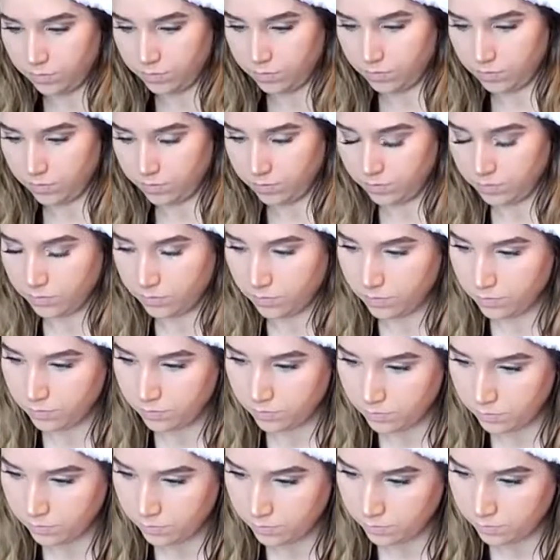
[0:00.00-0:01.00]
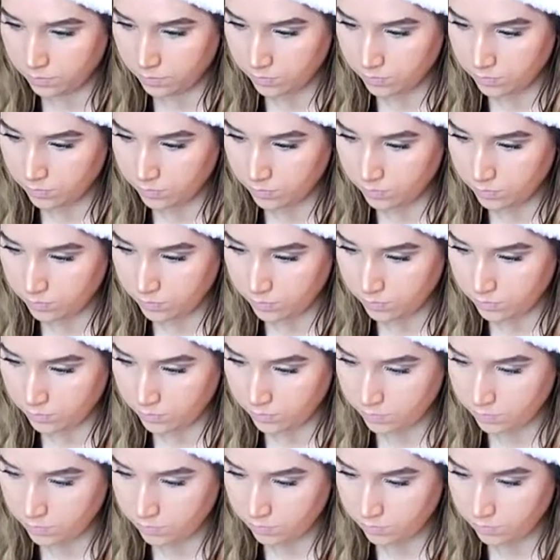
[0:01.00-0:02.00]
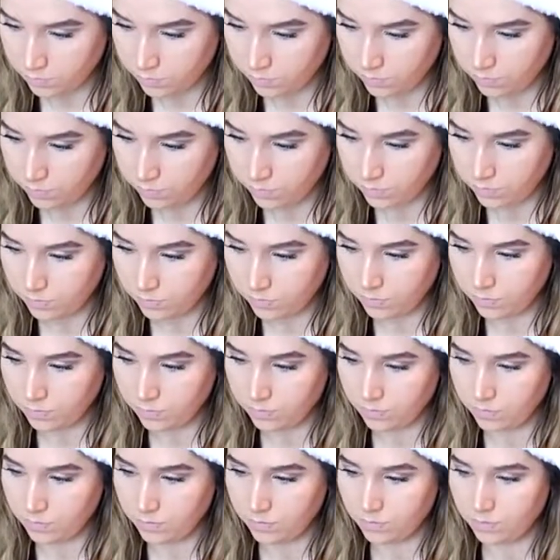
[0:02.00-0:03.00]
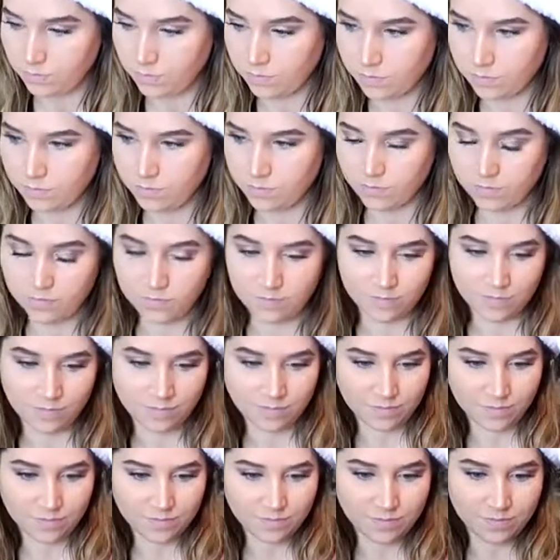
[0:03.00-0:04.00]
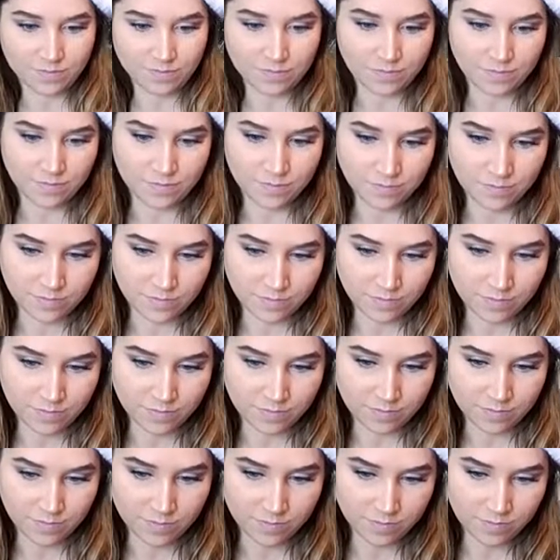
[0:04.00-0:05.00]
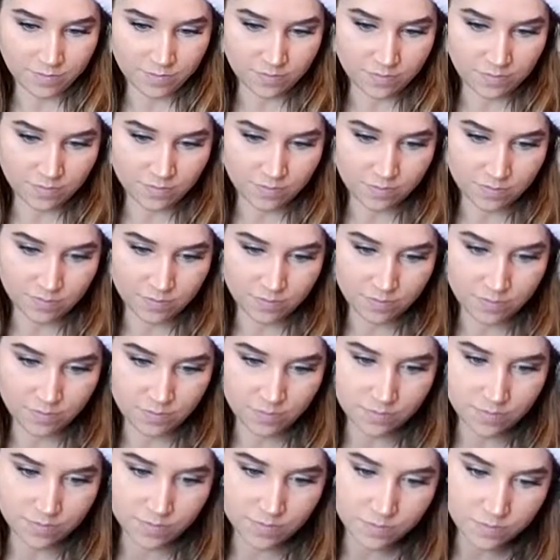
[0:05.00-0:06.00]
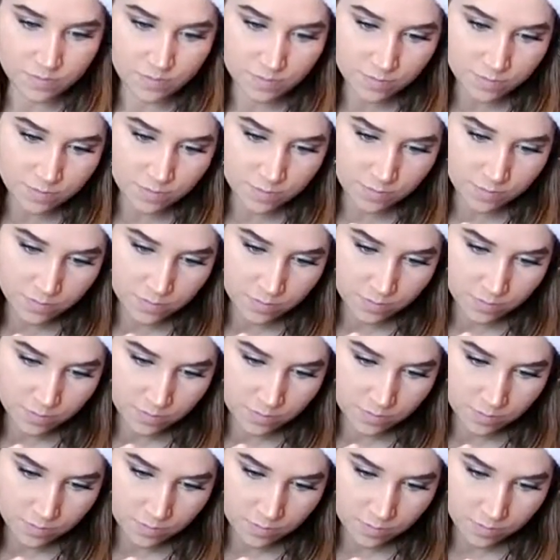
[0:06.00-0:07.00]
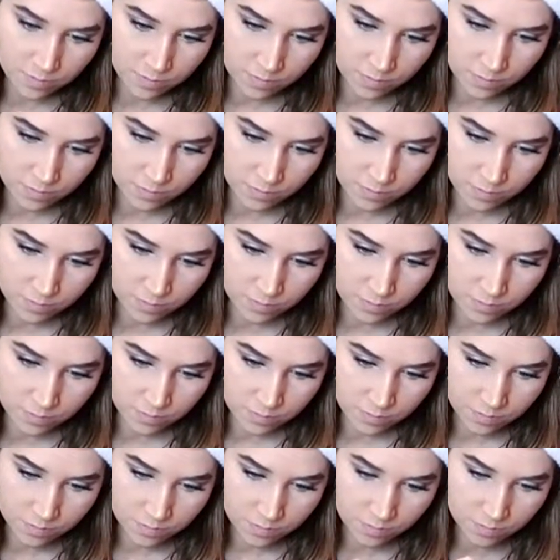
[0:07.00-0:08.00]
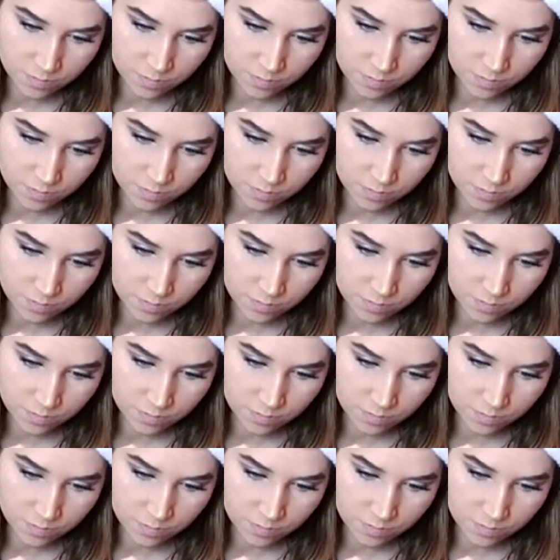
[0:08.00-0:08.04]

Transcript: The person shown says nothing.